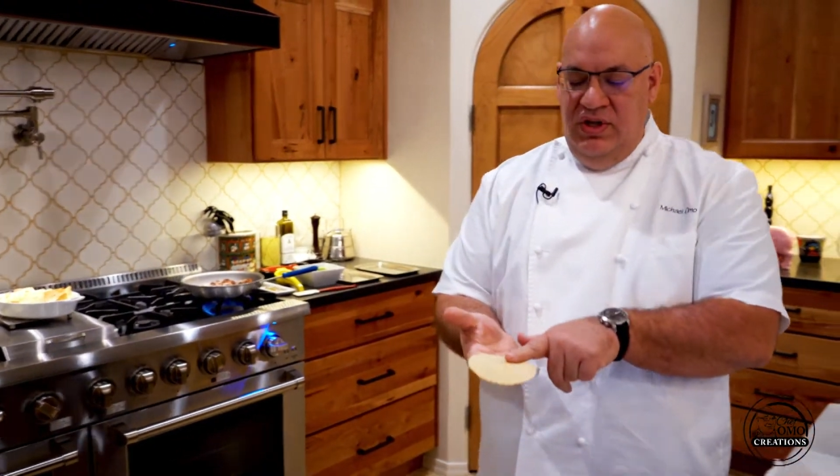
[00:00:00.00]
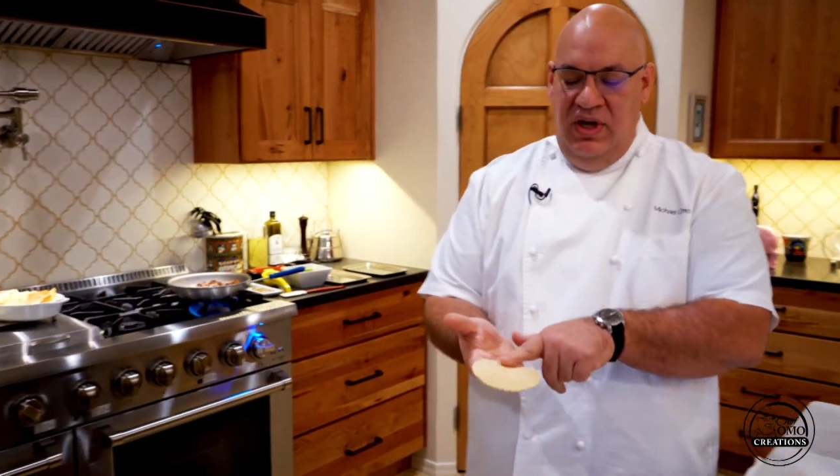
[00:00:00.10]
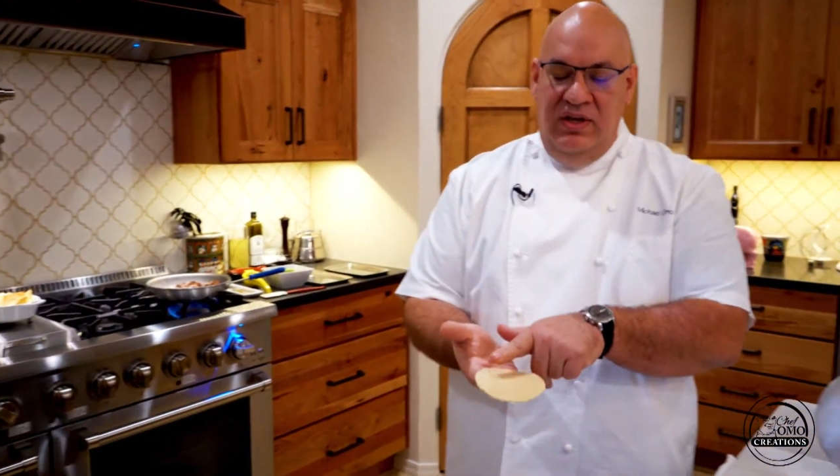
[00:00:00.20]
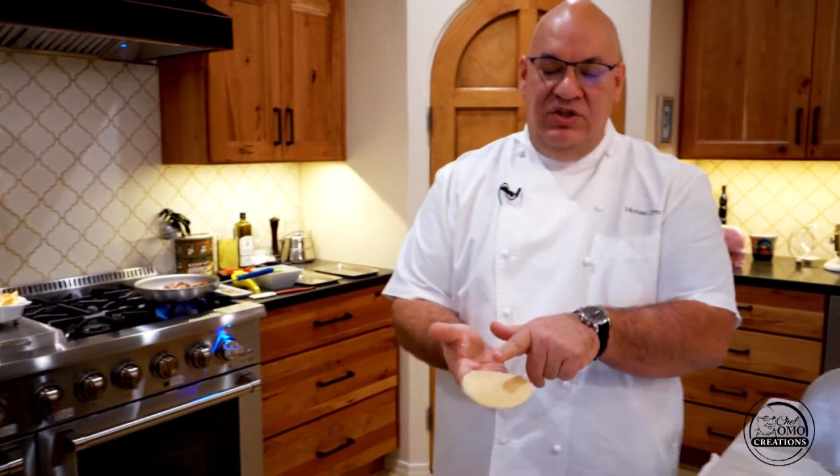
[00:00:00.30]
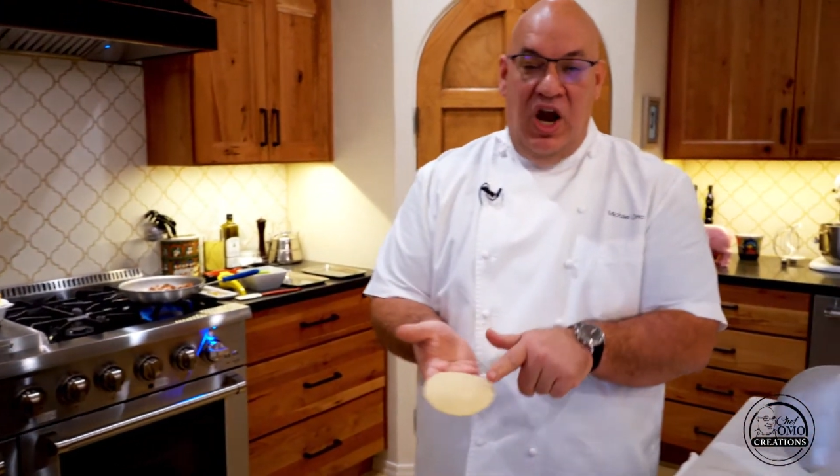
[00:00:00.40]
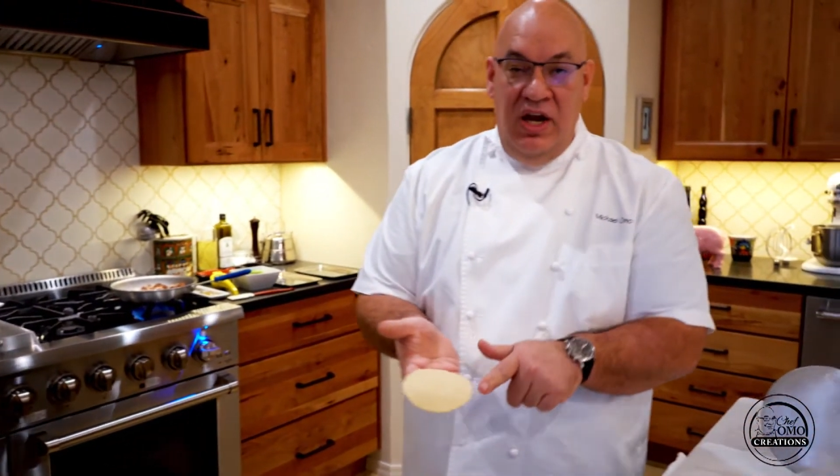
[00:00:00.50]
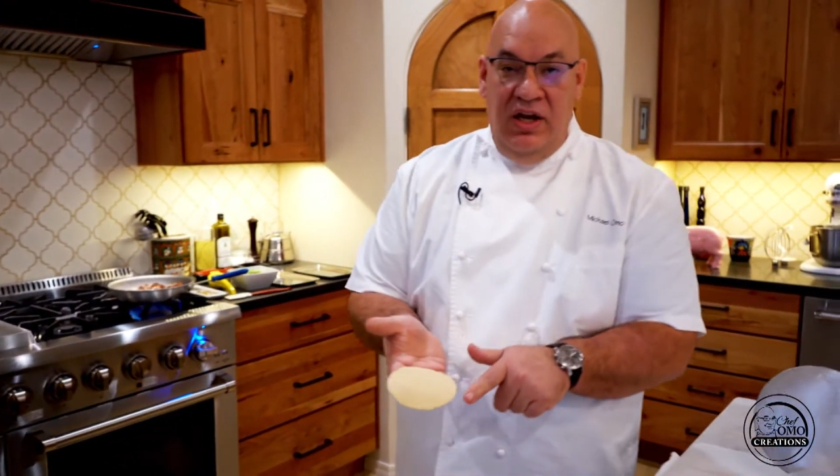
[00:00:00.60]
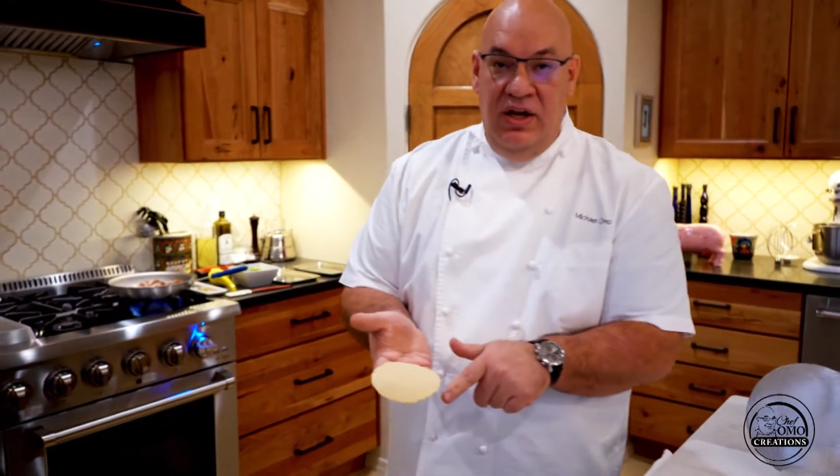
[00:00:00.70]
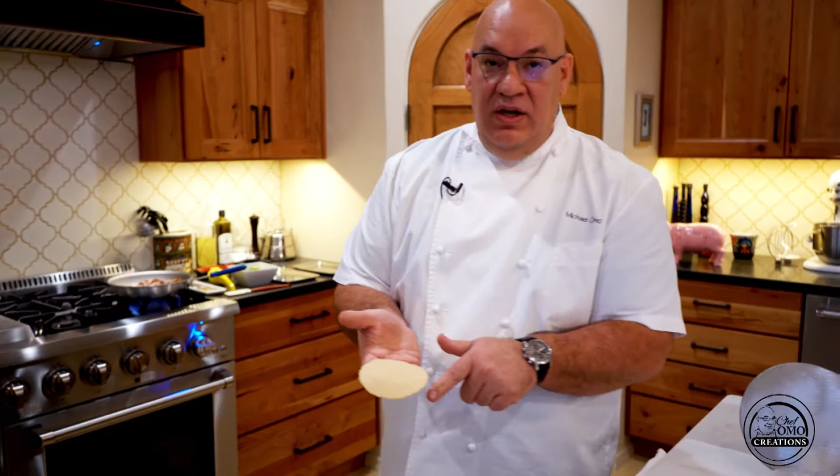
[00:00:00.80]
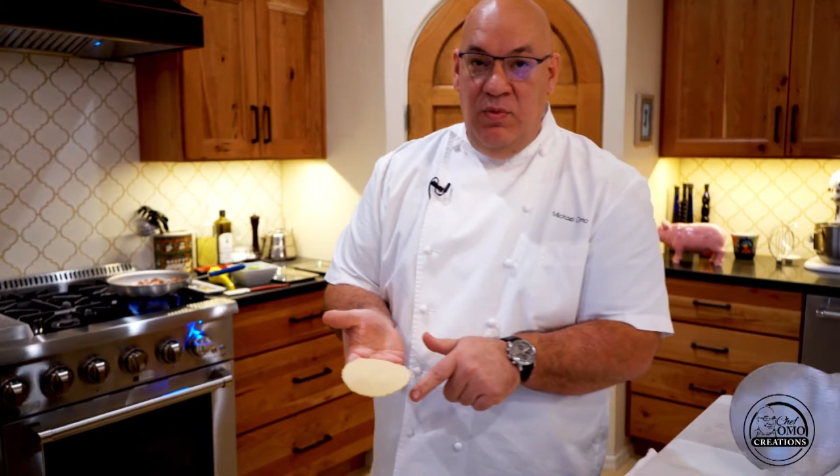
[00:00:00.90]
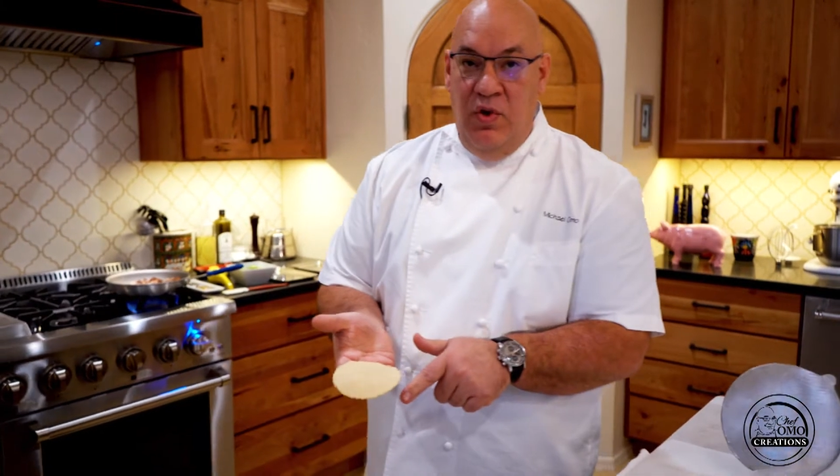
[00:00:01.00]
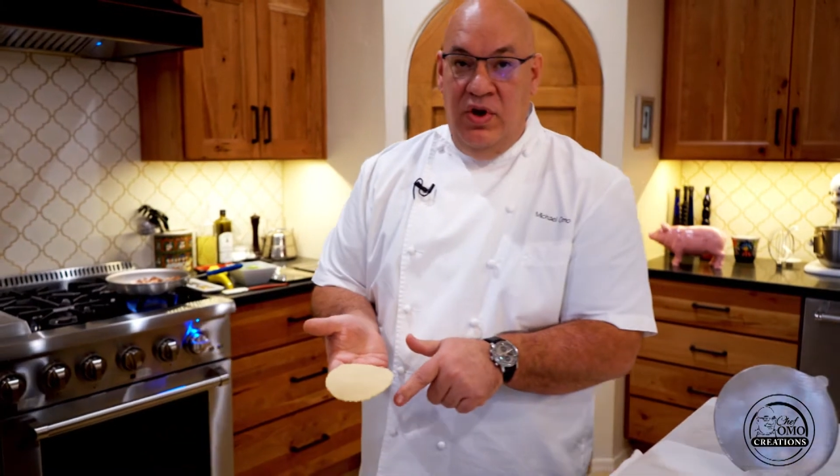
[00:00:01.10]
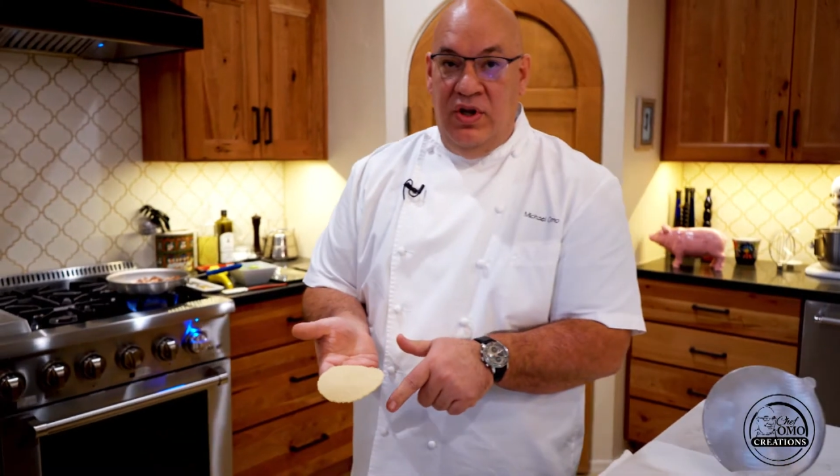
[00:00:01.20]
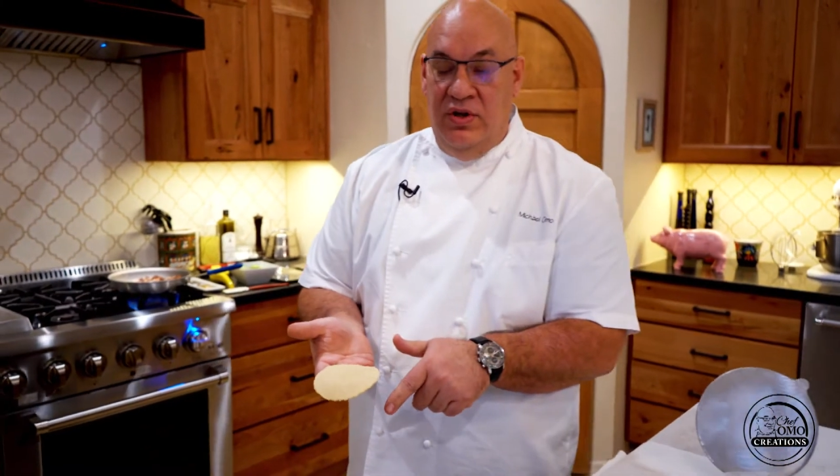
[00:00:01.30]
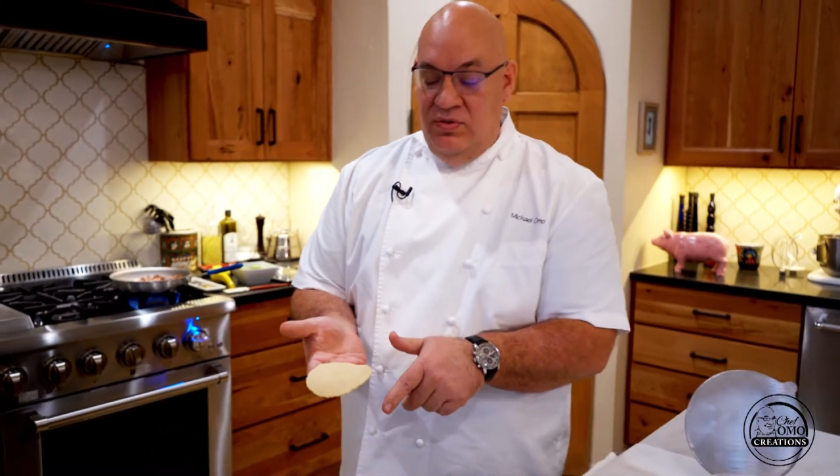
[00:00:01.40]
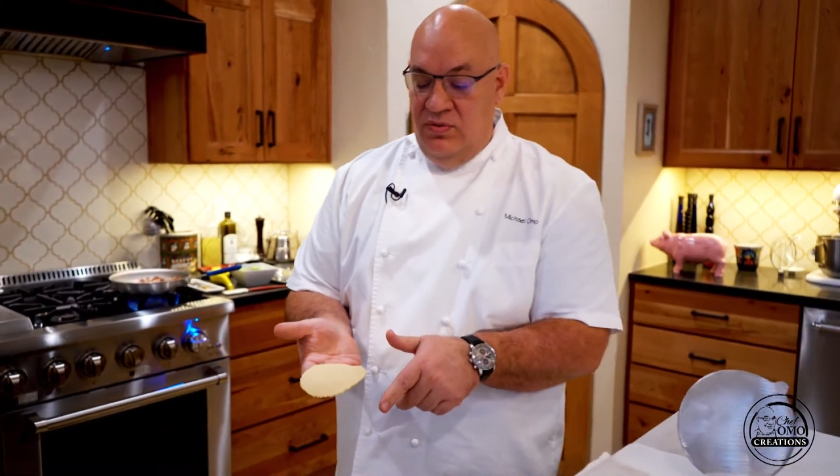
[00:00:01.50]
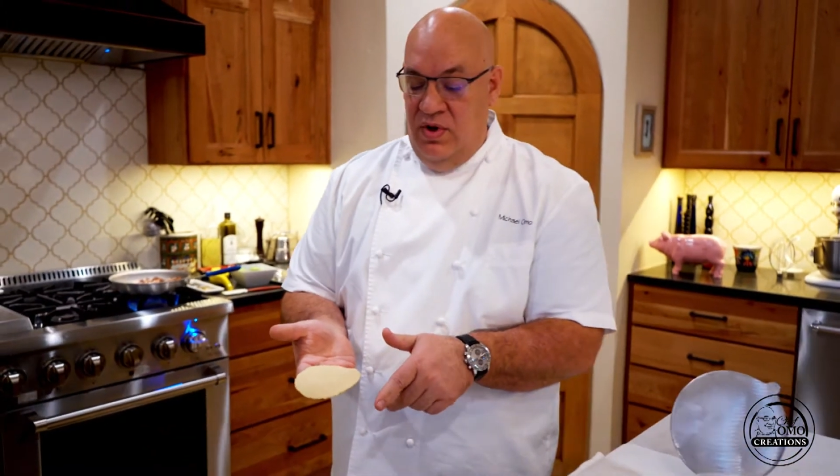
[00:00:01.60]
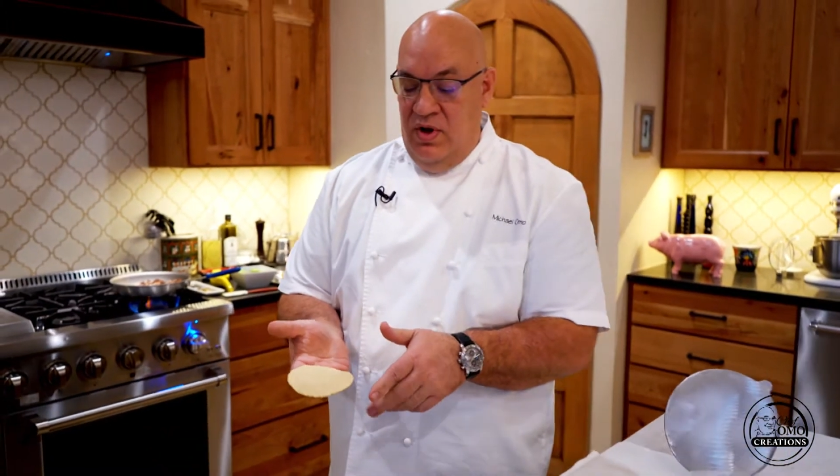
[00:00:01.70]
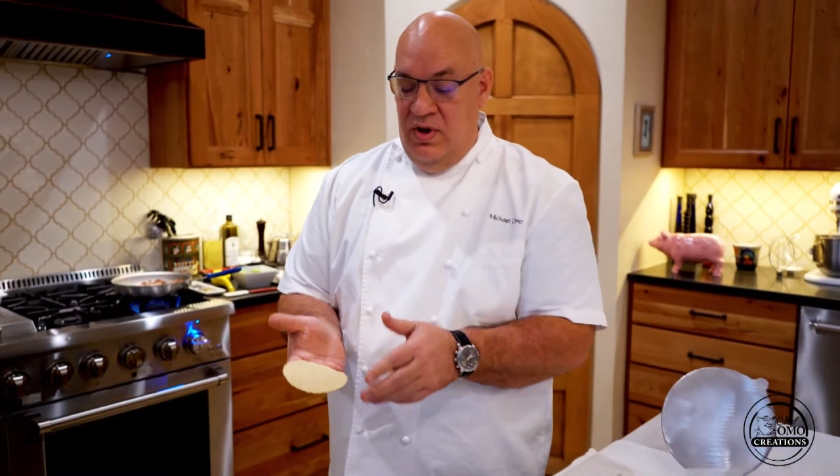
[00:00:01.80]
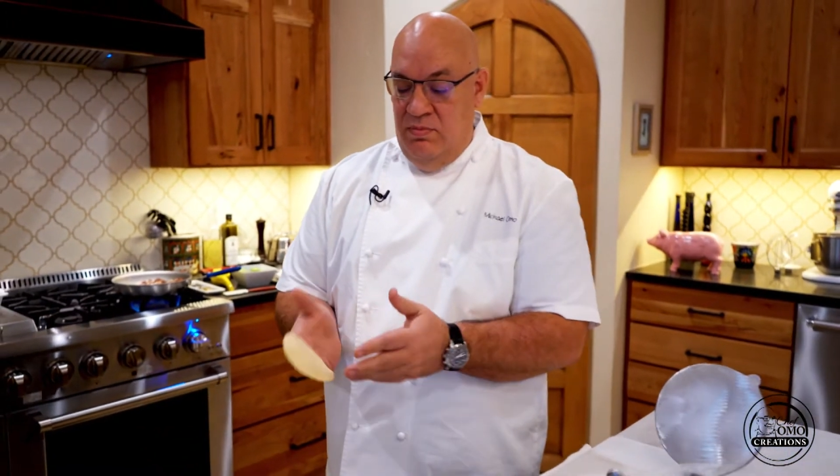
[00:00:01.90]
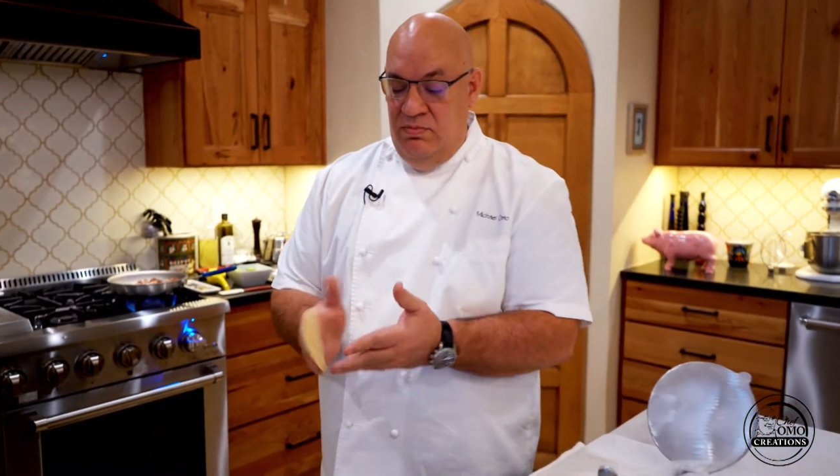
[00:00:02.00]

it shiny anymore. It gets kind